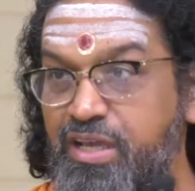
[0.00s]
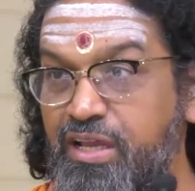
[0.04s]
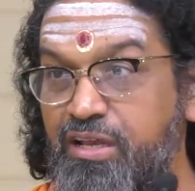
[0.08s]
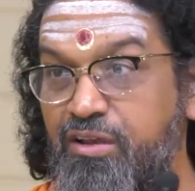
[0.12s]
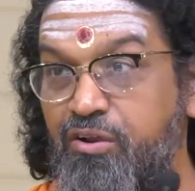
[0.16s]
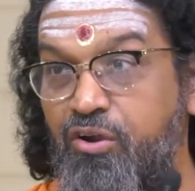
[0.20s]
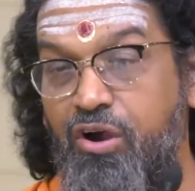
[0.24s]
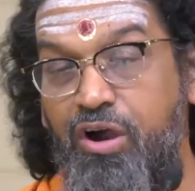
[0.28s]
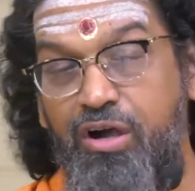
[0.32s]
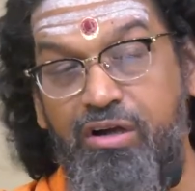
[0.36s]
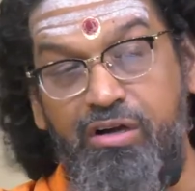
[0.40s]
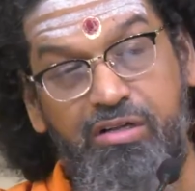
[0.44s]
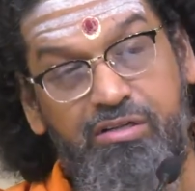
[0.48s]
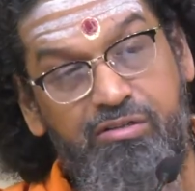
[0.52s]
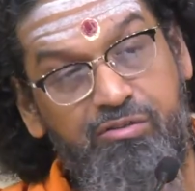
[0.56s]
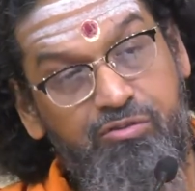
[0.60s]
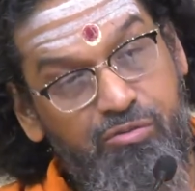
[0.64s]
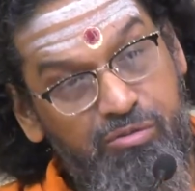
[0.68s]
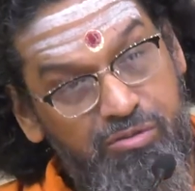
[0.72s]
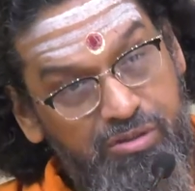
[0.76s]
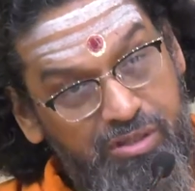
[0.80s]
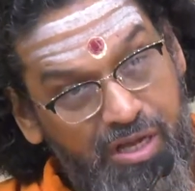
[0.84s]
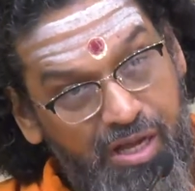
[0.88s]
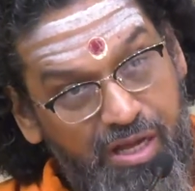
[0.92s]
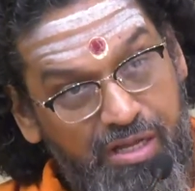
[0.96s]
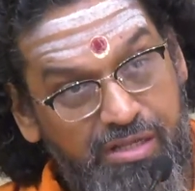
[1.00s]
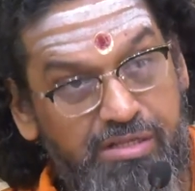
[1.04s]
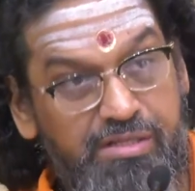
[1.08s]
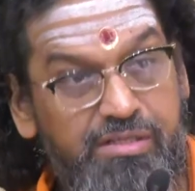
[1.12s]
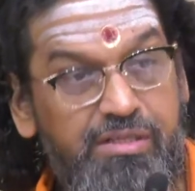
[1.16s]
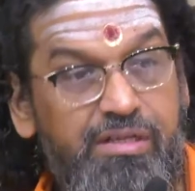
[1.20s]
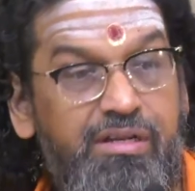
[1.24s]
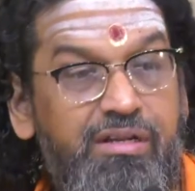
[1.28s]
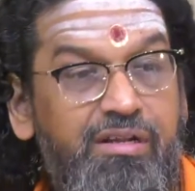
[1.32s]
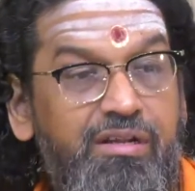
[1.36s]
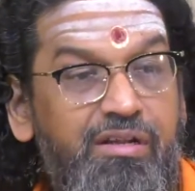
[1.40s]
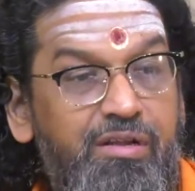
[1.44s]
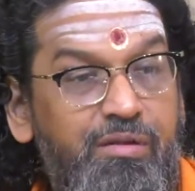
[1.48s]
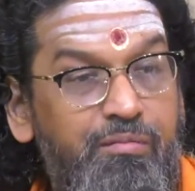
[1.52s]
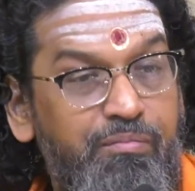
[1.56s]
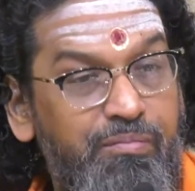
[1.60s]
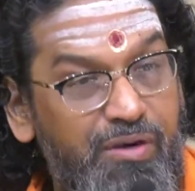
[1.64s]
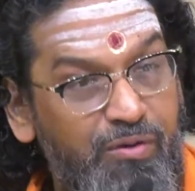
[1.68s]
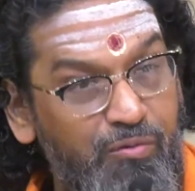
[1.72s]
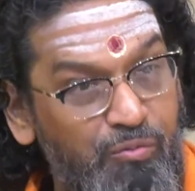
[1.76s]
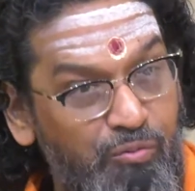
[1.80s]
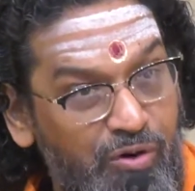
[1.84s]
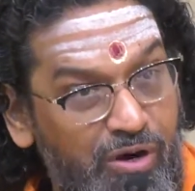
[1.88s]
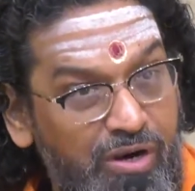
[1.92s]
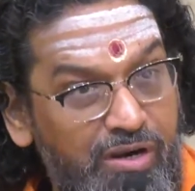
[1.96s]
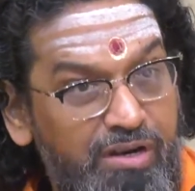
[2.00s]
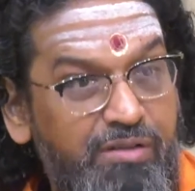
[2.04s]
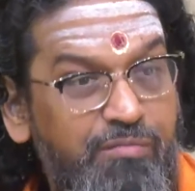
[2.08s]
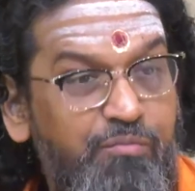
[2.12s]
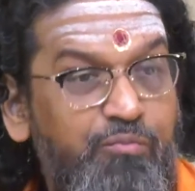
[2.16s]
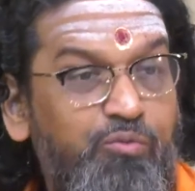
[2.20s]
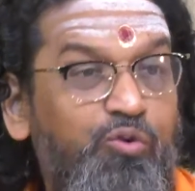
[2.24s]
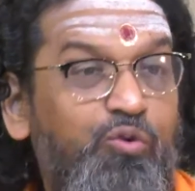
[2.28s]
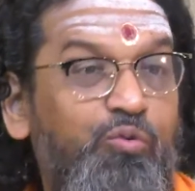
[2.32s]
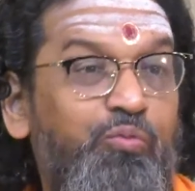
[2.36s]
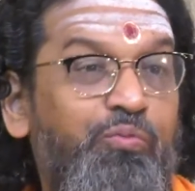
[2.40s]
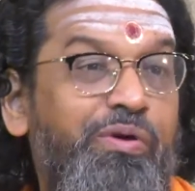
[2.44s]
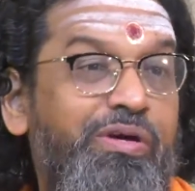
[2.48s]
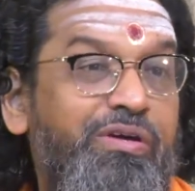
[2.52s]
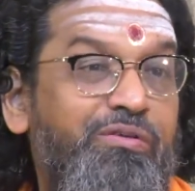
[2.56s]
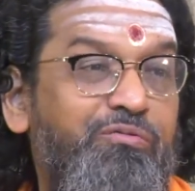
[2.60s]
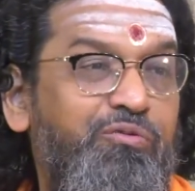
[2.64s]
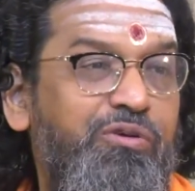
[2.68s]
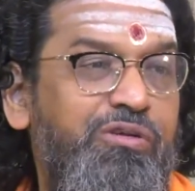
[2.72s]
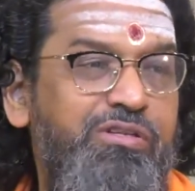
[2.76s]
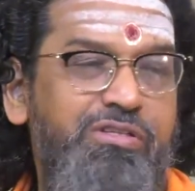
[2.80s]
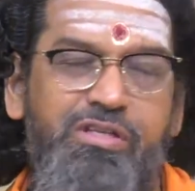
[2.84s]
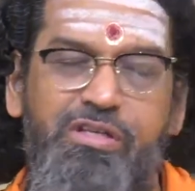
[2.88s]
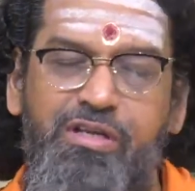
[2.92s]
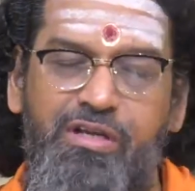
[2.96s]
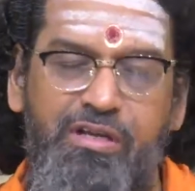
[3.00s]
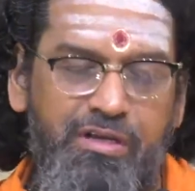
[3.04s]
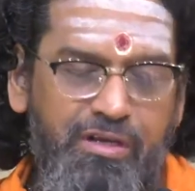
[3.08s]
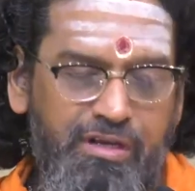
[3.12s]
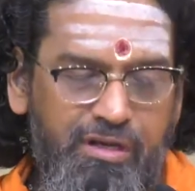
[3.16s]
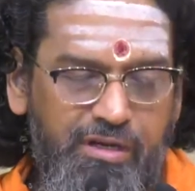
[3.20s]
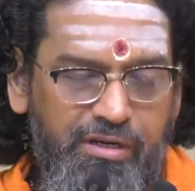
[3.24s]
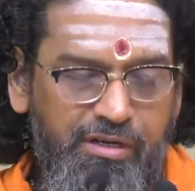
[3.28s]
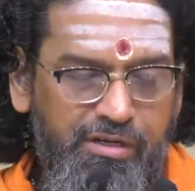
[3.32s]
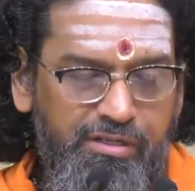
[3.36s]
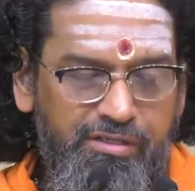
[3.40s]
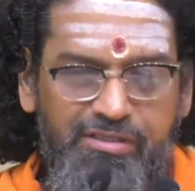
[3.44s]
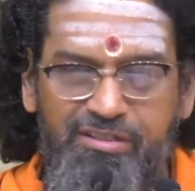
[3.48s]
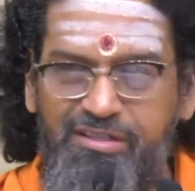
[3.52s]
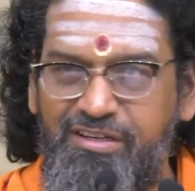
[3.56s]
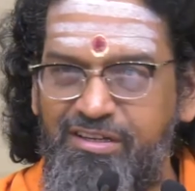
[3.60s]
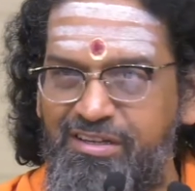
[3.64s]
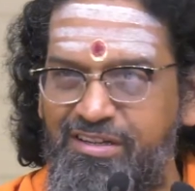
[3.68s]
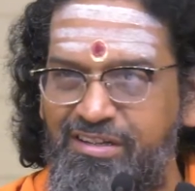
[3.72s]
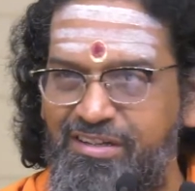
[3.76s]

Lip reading: understood the answer. But what Purupaksh was saying, I didn't understand.